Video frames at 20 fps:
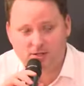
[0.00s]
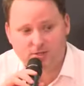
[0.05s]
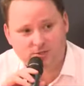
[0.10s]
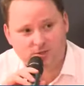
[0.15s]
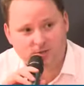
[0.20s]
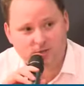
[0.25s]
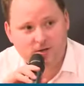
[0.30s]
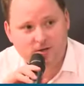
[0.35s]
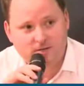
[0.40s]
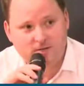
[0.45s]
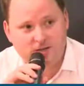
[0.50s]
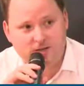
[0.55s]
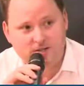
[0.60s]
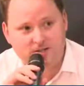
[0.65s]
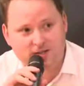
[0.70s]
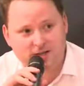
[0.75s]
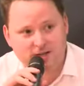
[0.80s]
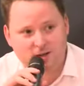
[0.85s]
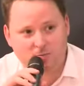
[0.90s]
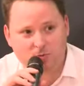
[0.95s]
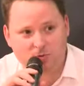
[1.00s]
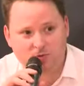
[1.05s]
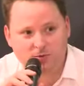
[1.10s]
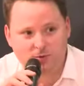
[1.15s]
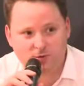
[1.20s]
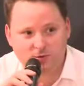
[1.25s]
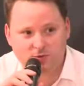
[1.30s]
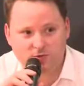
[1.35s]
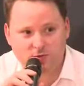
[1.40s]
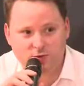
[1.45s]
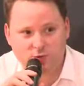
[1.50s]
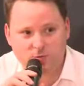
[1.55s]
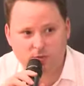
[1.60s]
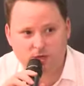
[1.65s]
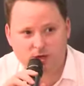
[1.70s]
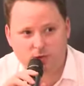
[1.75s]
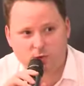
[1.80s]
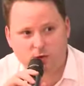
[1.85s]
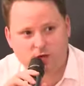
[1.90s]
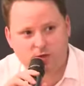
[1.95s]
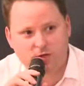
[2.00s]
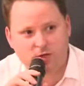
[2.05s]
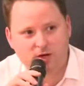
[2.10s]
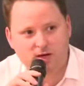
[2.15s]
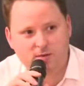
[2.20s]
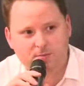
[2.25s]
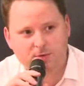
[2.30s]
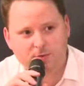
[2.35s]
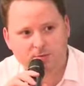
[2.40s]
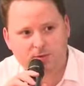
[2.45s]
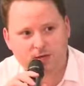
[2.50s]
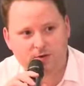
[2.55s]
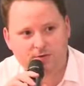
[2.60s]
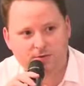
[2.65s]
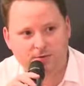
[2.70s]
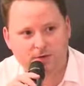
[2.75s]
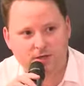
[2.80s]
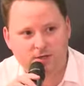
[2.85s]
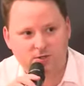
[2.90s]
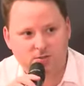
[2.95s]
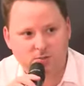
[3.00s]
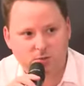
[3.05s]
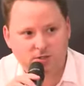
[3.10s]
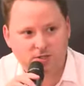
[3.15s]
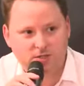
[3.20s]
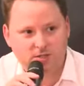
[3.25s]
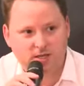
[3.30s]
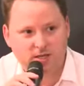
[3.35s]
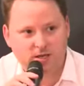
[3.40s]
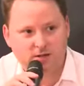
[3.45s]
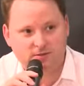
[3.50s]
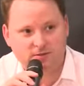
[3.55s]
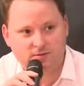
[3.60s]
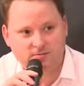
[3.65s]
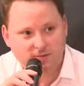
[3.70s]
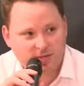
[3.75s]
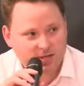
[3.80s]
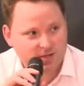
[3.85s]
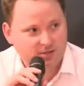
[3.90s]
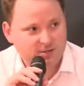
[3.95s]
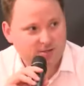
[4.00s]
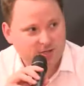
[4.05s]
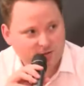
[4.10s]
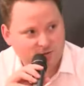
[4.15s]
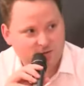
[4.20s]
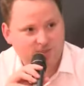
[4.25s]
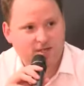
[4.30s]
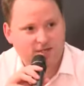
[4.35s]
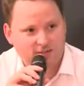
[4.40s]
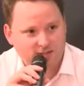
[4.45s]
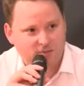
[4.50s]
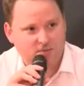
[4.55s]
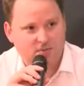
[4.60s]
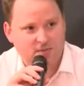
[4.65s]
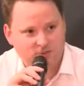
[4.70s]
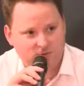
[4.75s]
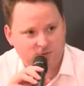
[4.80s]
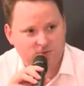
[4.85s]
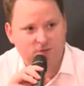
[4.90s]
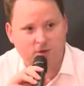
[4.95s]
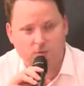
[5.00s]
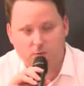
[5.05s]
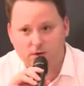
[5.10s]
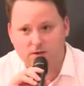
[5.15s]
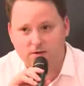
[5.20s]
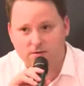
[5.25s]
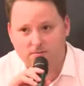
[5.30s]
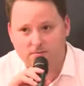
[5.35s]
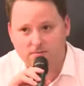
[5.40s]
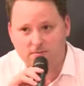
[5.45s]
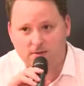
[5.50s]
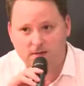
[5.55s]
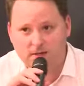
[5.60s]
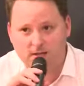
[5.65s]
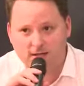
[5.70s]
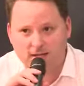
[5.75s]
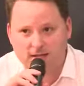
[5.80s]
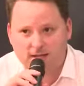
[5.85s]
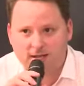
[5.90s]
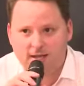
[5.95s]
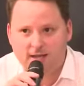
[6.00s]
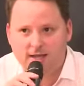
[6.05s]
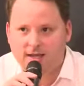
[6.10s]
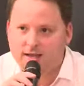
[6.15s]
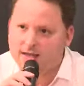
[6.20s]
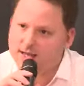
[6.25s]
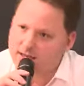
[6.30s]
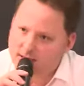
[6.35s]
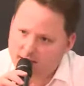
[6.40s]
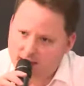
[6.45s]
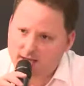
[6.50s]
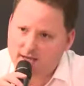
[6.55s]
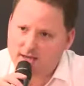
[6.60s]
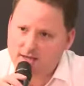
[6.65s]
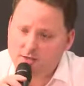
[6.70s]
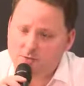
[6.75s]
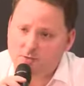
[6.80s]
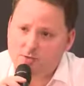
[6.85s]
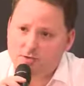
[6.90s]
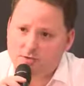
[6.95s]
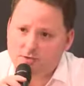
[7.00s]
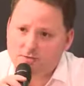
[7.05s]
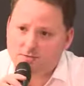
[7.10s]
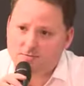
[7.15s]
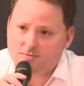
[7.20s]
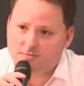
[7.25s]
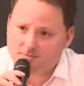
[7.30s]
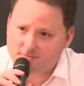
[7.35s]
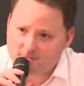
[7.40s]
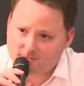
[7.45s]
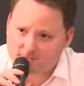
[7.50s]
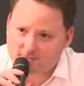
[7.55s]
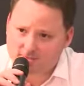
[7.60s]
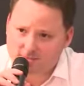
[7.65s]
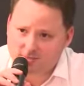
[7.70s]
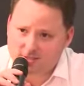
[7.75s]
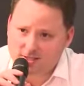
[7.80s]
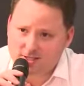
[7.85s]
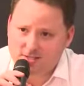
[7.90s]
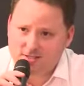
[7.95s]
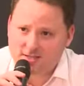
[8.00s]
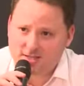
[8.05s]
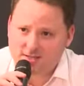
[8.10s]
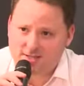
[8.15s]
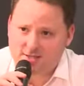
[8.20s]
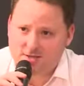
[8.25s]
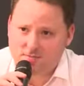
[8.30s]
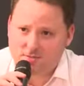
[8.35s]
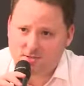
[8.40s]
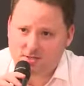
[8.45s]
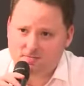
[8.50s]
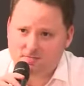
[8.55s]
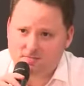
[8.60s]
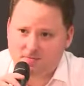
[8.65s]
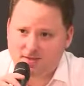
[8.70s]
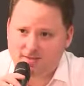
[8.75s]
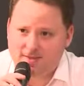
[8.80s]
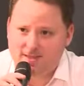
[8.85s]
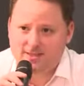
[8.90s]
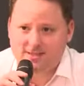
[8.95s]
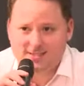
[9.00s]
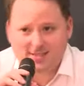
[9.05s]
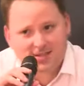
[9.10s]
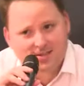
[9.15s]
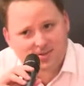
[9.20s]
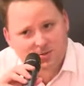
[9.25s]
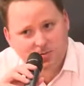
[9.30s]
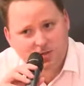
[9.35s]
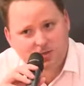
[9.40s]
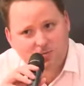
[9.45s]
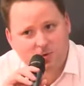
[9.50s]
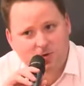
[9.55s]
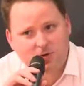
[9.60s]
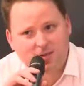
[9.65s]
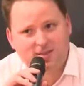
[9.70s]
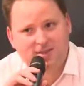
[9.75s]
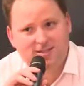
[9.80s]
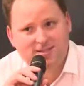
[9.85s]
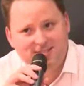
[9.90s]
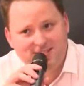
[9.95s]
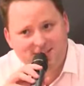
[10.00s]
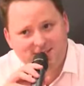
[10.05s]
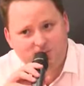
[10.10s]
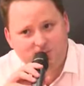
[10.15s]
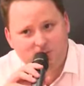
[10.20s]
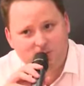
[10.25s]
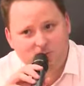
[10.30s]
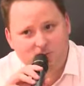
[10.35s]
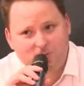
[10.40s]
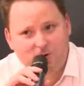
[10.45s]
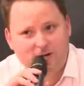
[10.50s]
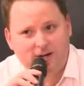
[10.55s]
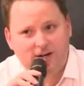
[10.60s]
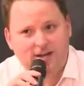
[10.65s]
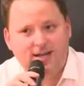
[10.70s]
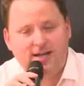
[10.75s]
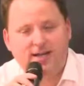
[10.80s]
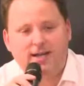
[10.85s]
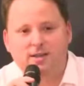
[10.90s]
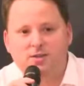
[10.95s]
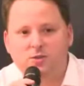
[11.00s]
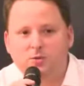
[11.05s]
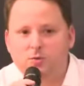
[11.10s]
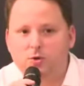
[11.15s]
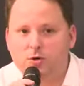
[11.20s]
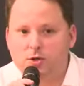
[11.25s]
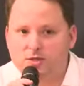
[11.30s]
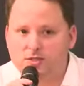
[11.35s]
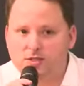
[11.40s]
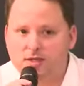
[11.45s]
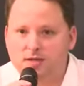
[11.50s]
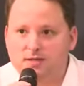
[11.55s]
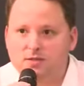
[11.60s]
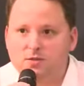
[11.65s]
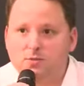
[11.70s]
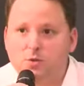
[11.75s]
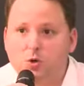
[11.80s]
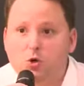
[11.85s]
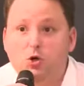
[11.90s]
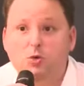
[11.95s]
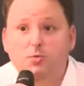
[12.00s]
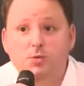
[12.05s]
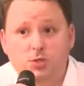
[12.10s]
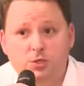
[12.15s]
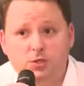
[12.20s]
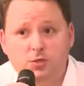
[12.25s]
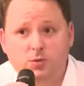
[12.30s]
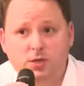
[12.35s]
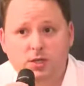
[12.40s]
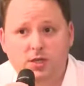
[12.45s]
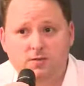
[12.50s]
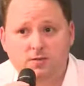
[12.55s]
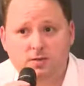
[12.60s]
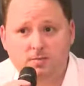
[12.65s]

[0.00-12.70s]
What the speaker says: So you have the entire portfolio of Jumia. We're going to help you by offering a small discount and try to sell something to someone. And it works. He sells something, and then he sells a bit more, and then he sells a bit more. And the more he sells, the more commission we give